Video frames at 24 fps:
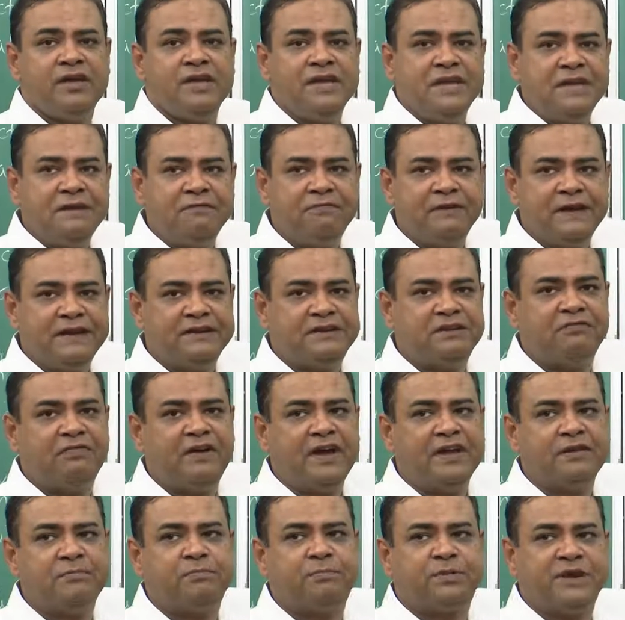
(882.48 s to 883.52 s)
If I
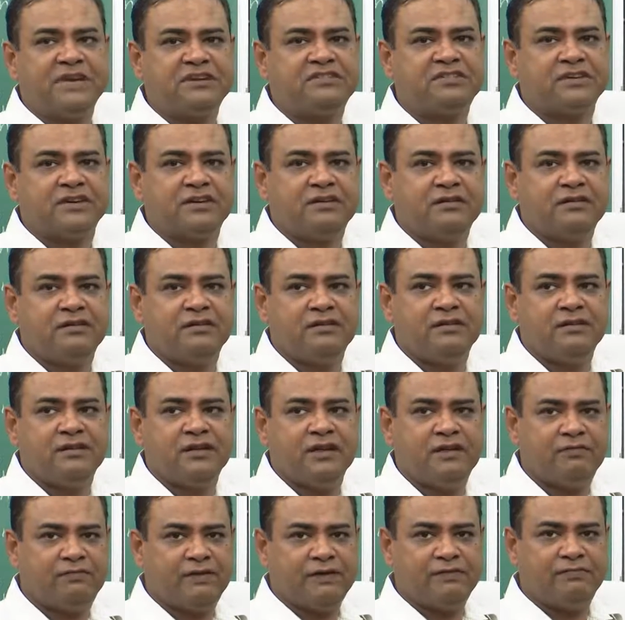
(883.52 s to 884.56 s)
define pressure,
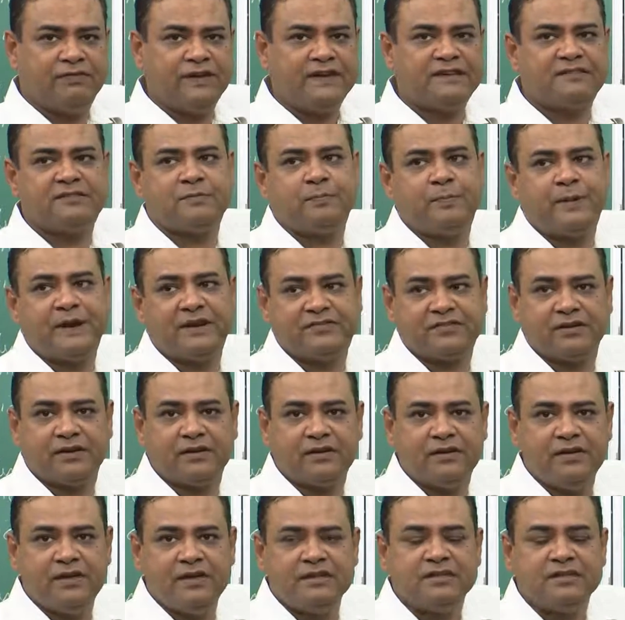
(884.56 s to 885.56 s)
if I fix pressure,